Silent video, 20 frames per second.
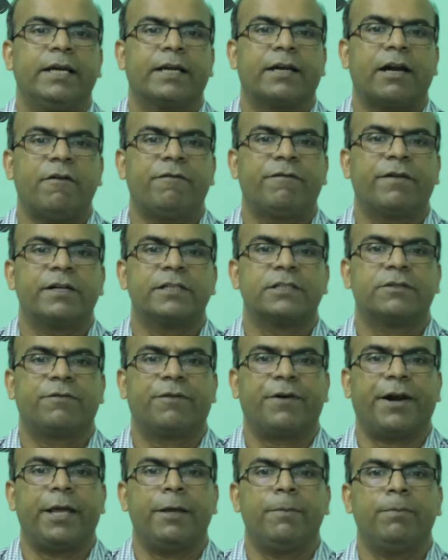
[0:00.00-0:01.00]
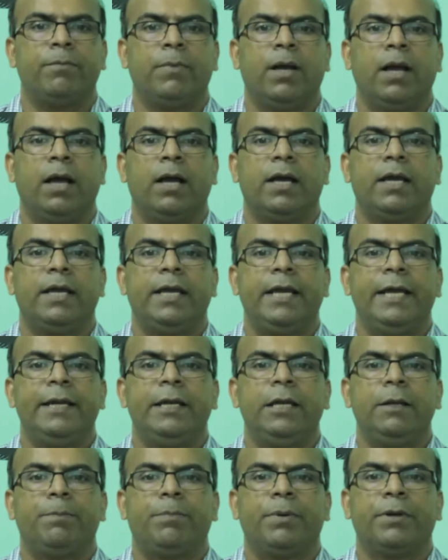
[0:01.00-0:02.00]
reference frame
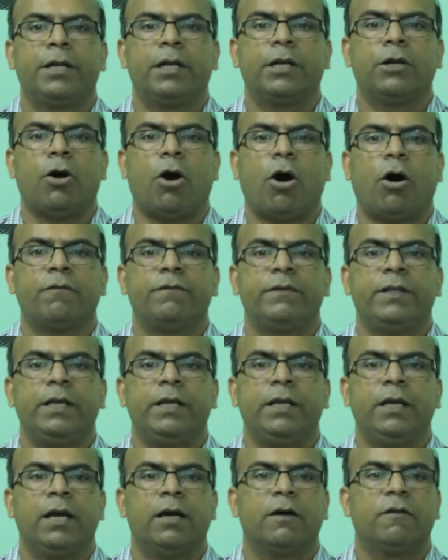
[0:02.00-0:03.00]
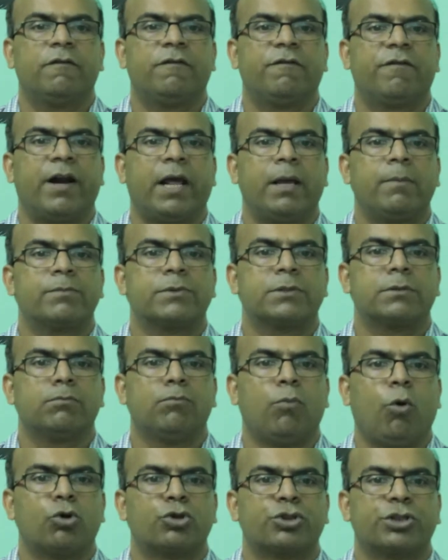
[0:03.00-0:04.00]
independent of the frame's
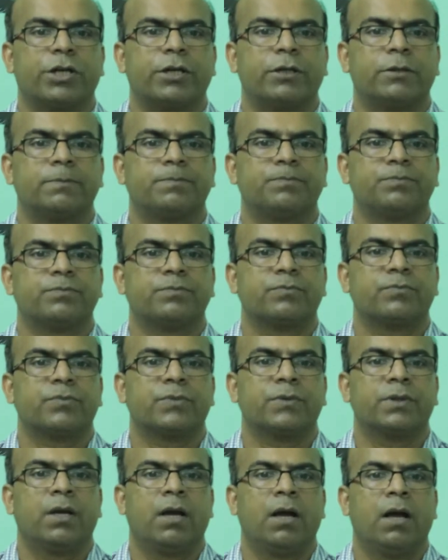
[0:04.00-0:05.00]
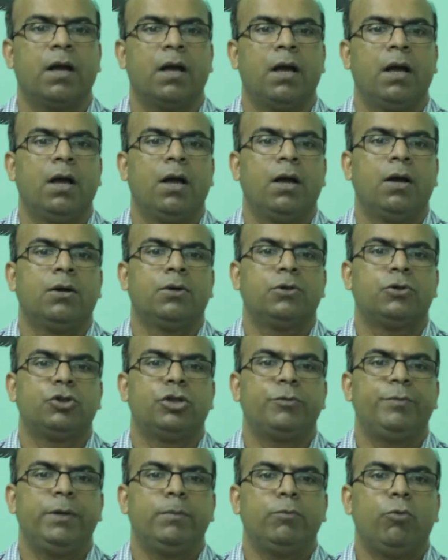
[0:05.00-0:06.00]
motion.
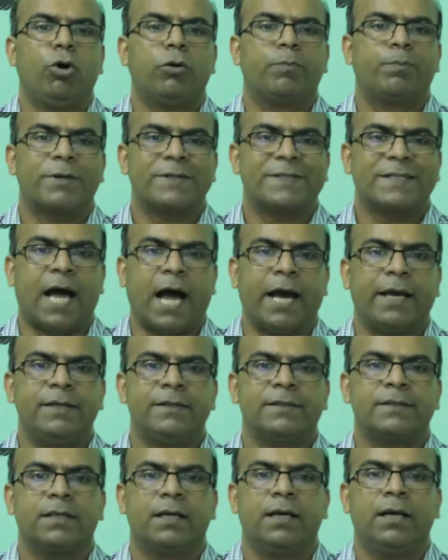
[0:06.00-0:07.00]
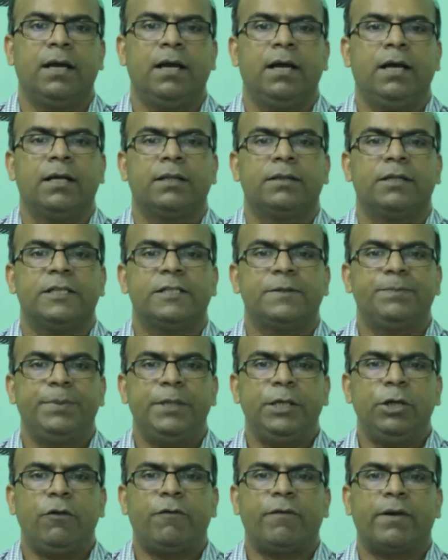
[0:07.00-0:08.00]
To be more precise, the
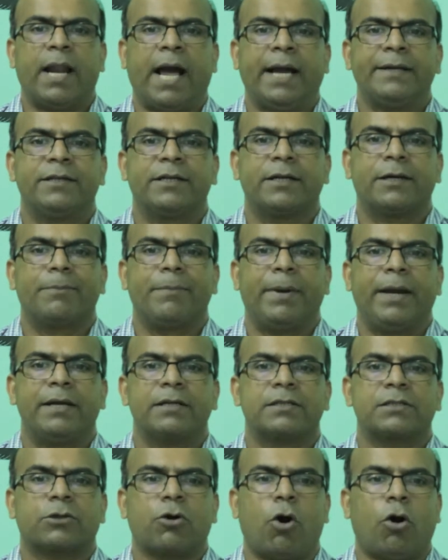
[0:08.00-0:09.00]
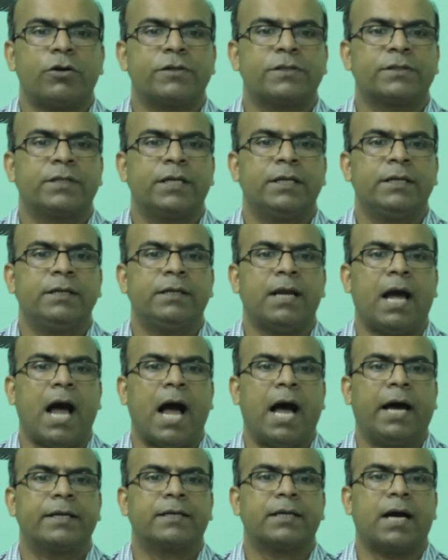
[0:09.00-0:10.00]
speed of light remains constant
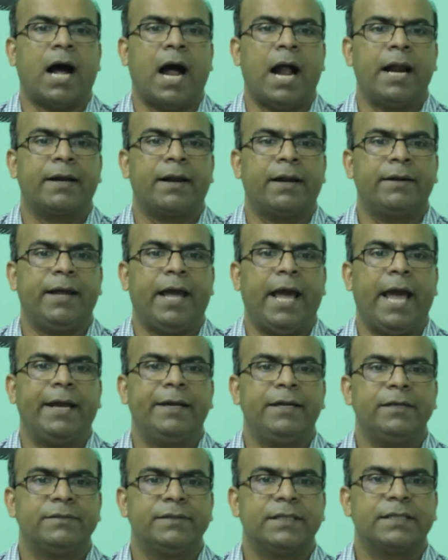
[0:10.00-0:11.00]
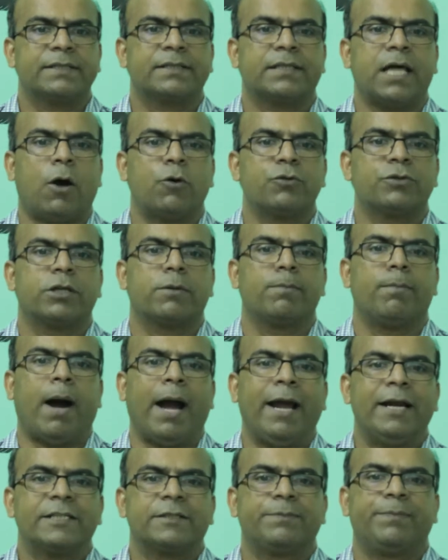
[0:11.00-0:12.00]
at 186,000
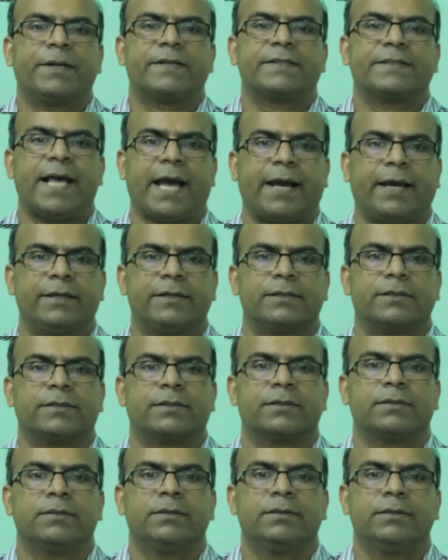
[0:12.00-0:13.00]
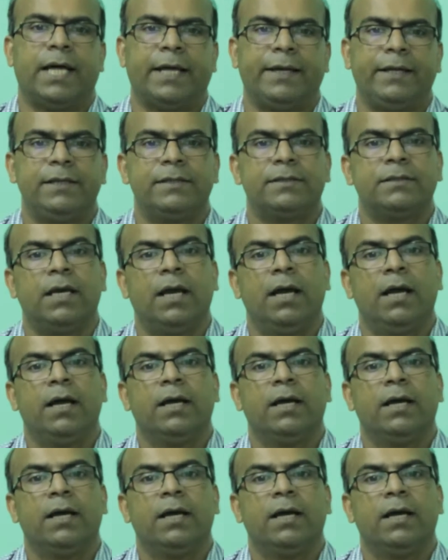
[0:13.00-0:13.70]
miles per second, that is